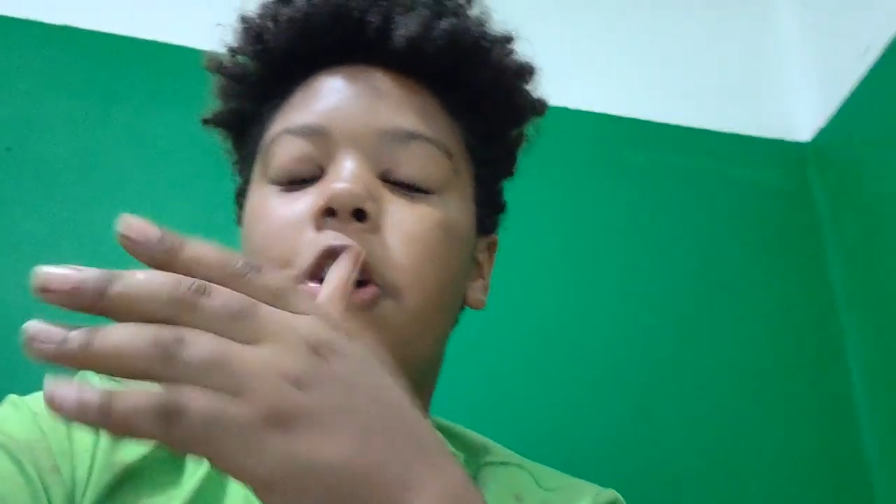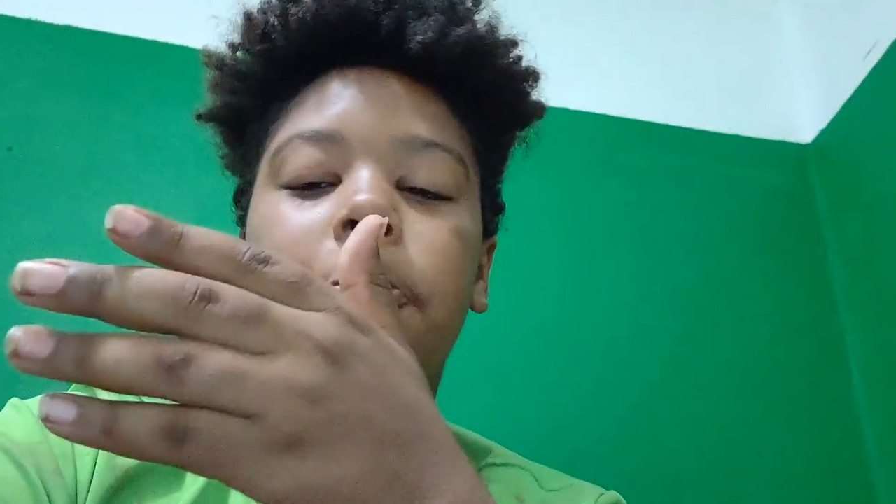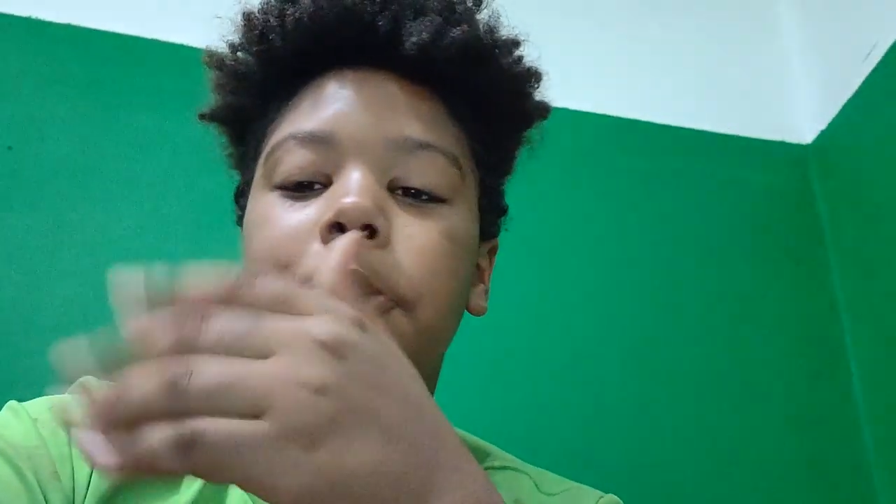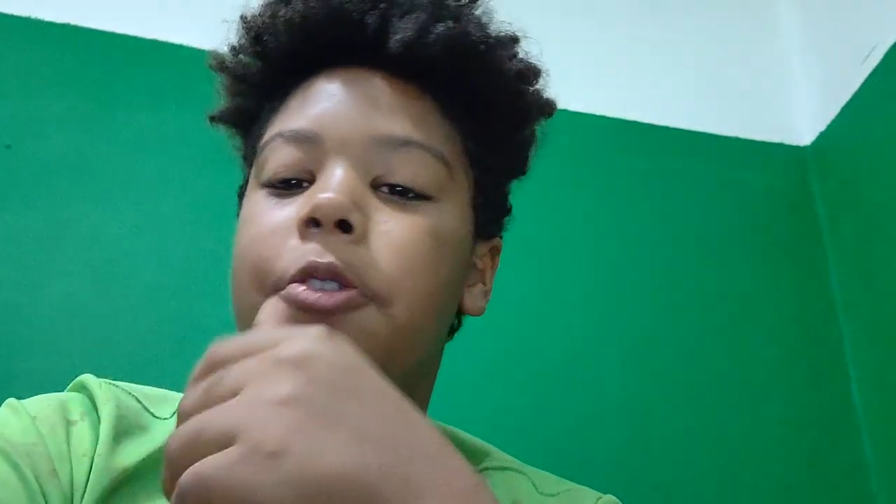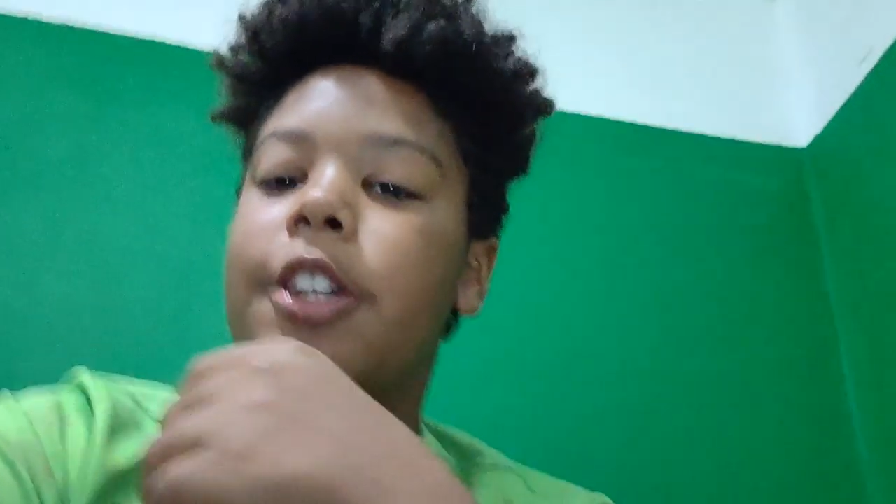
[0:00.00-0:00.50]

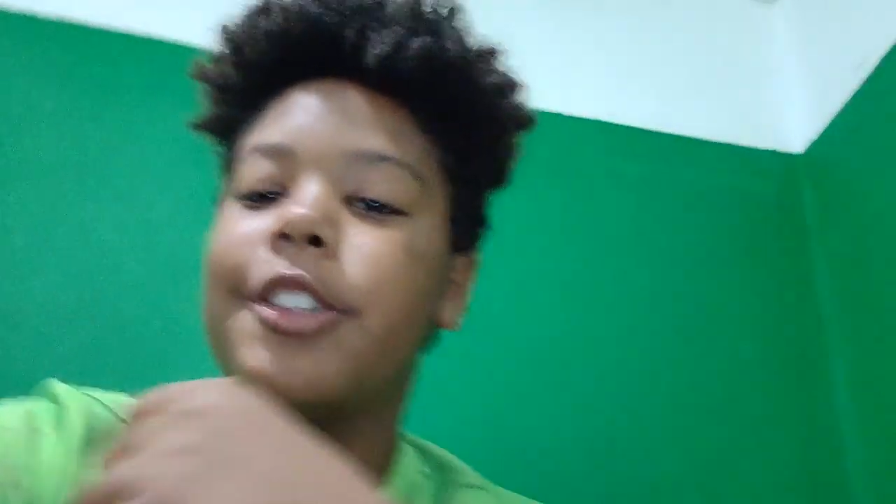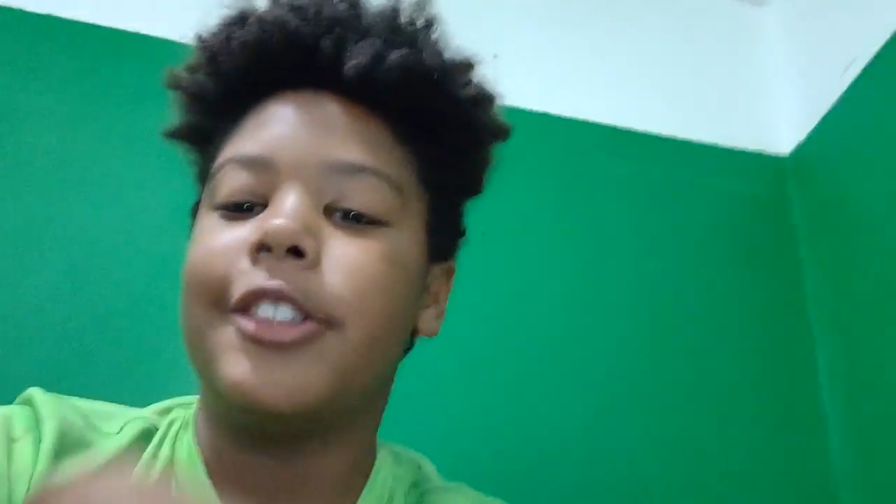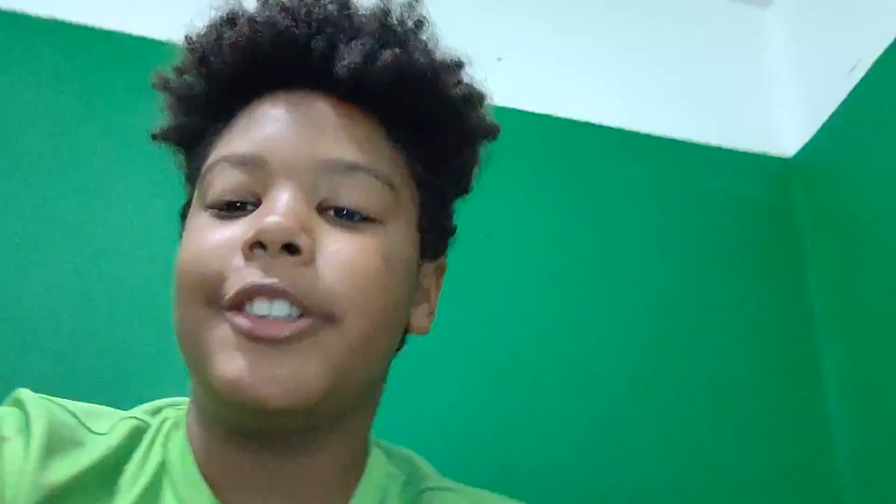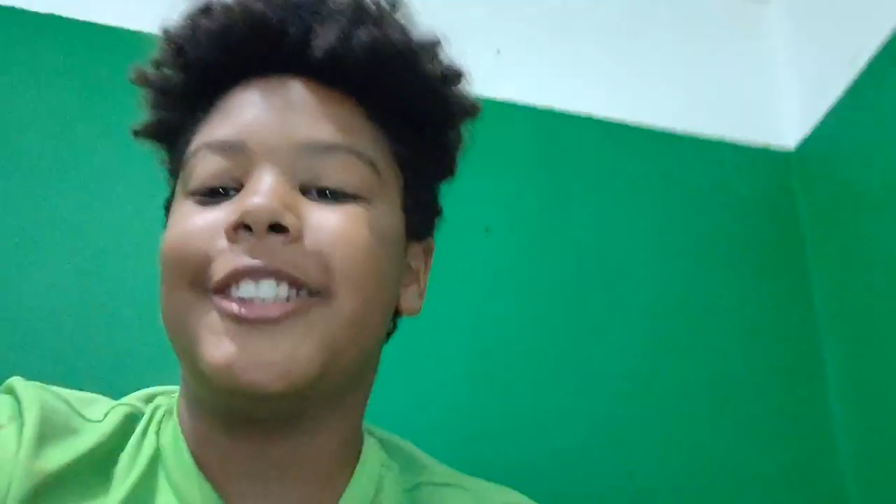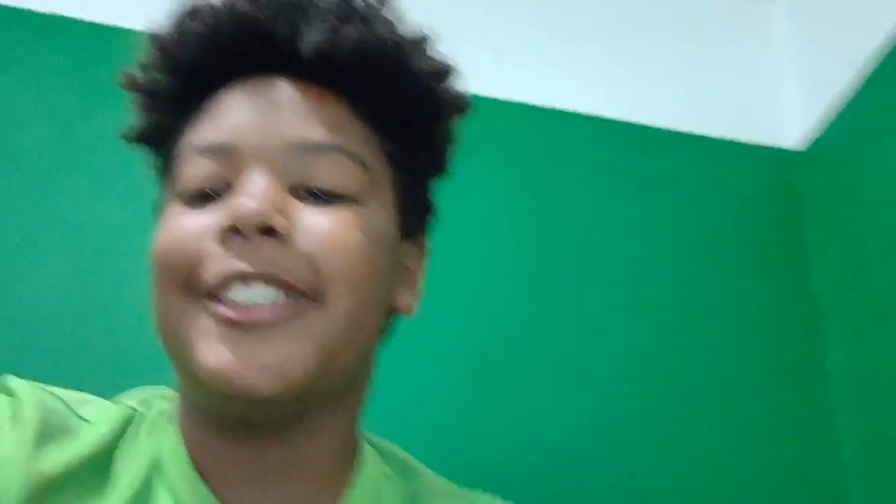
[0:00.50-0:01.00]
Hope you watch
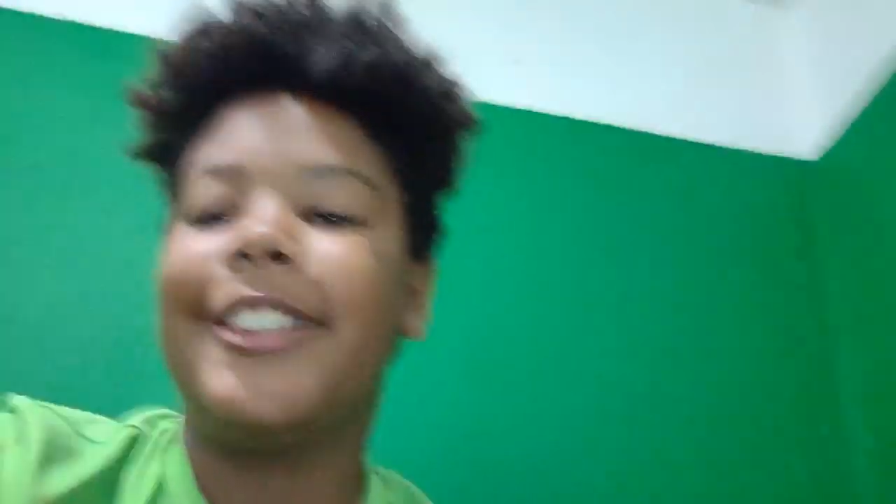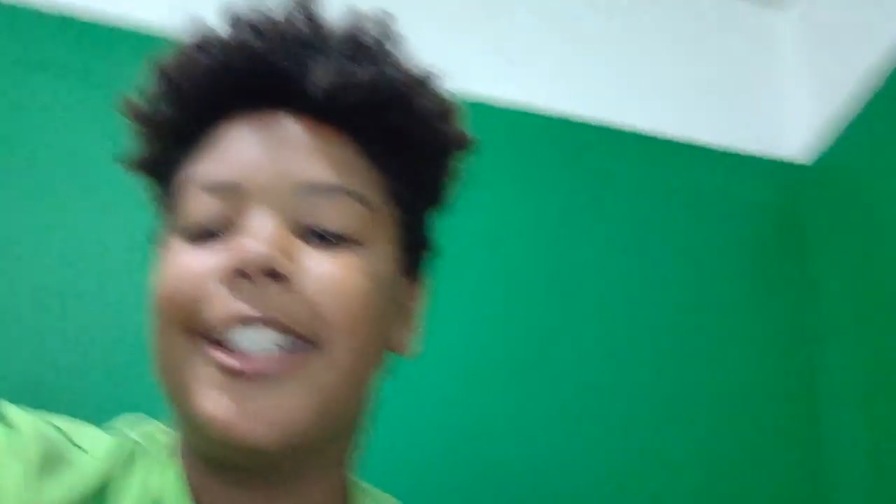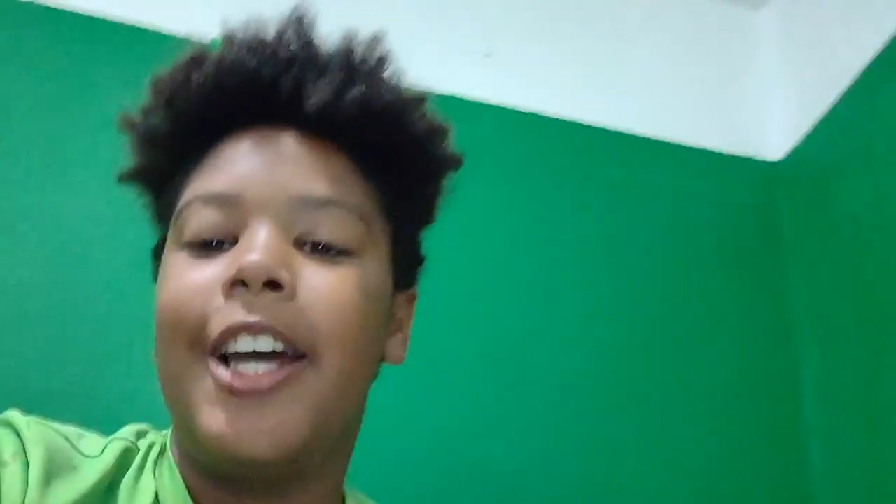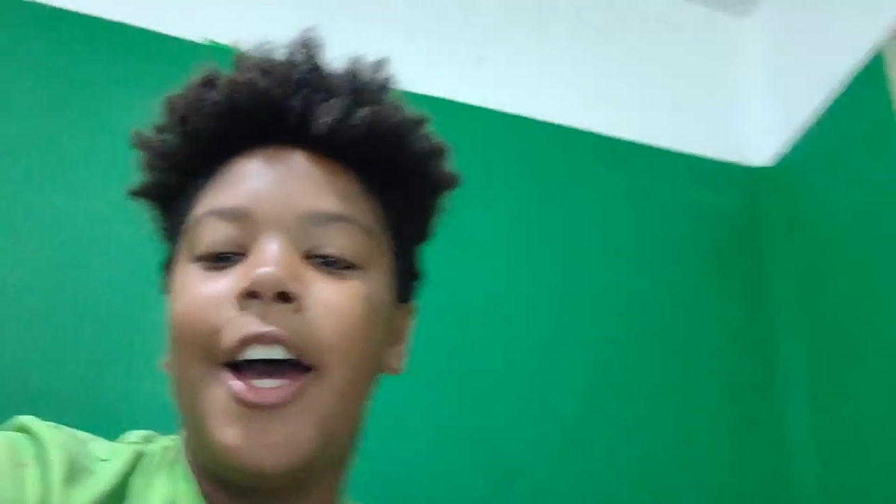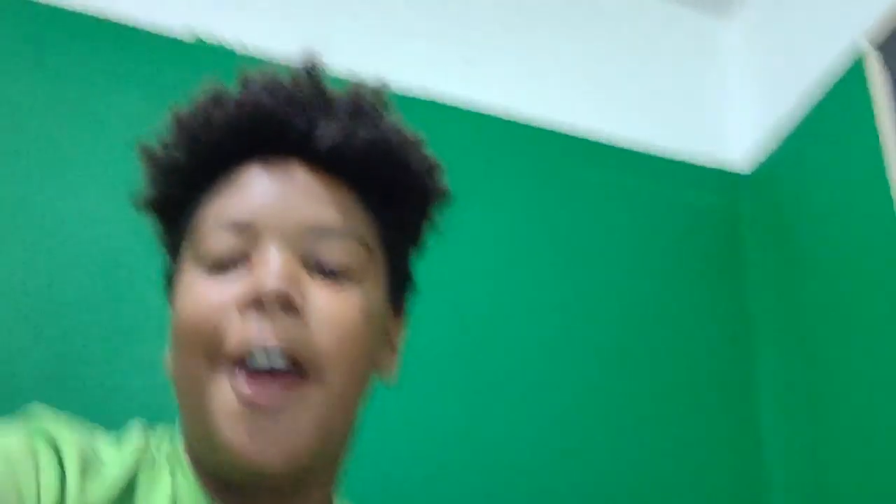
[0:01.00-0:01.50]
this.